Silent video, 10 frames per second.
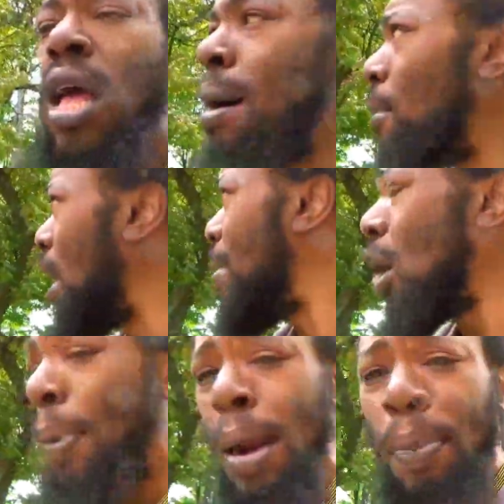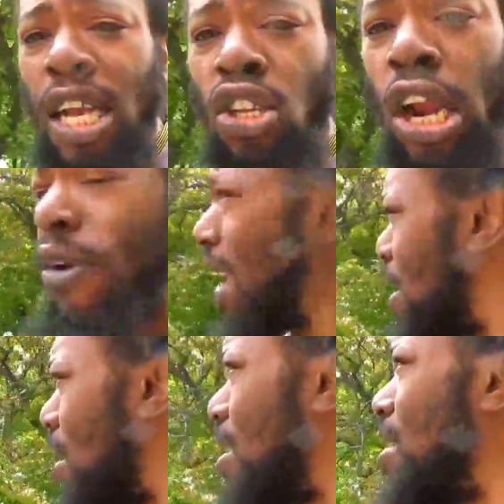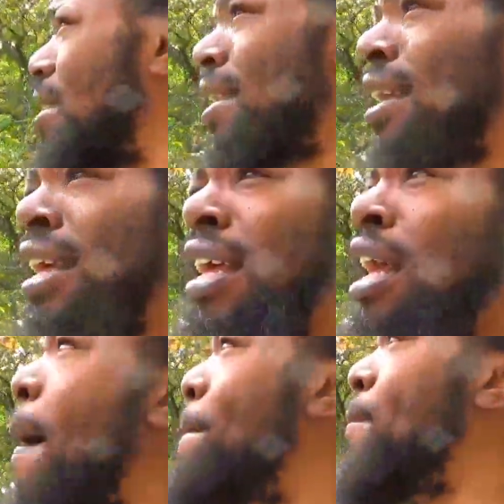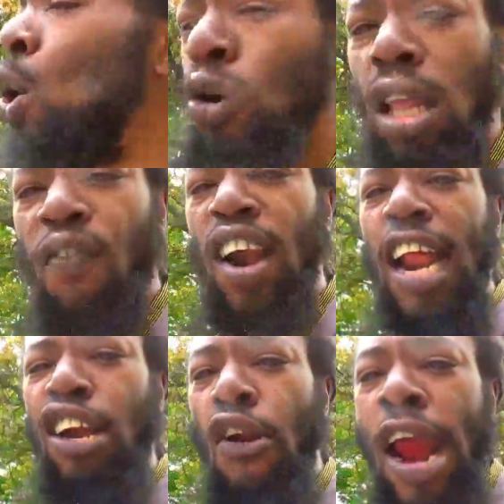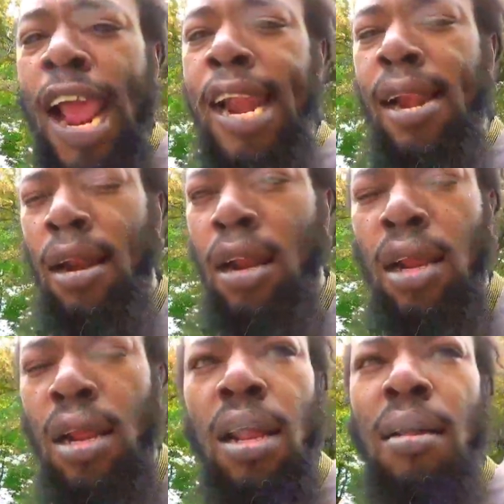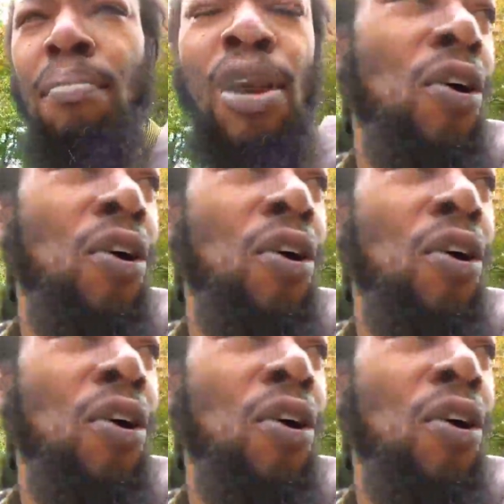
But yeah, man, look on the place, so green. Beautiful and green. How